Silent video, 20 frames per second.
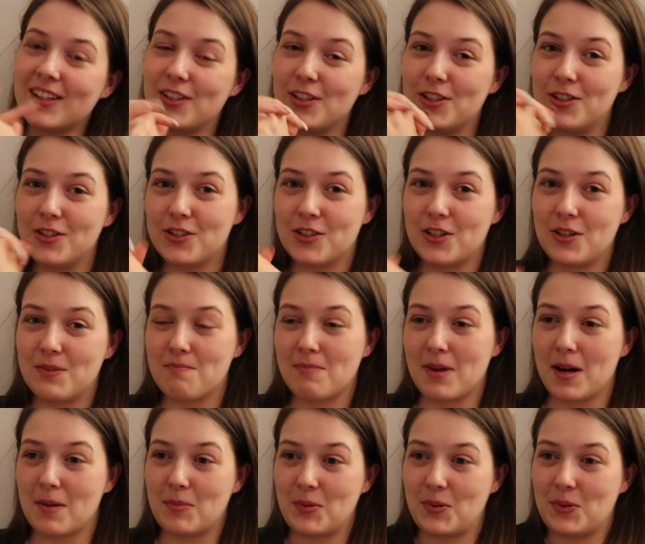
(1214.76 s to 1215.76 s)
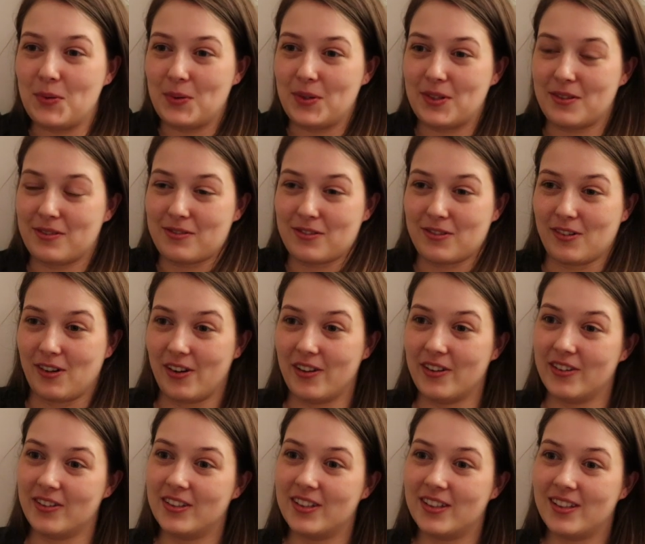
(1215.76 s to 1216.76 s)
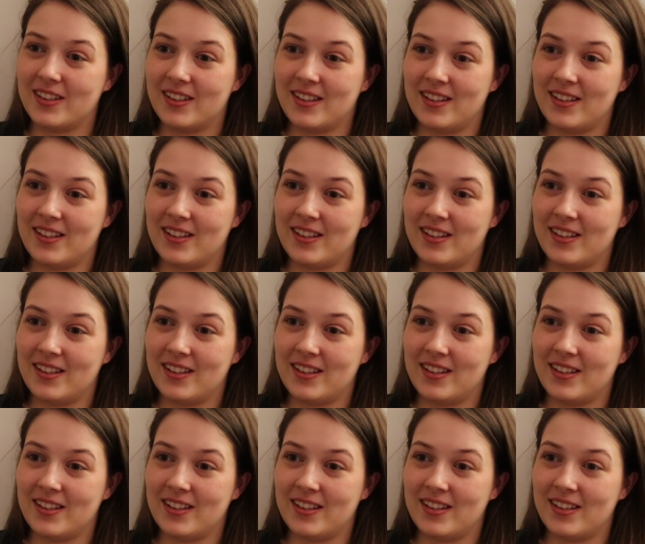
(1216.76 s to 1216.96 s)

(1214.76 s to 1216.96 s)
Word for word: YouTube bubble would have grown?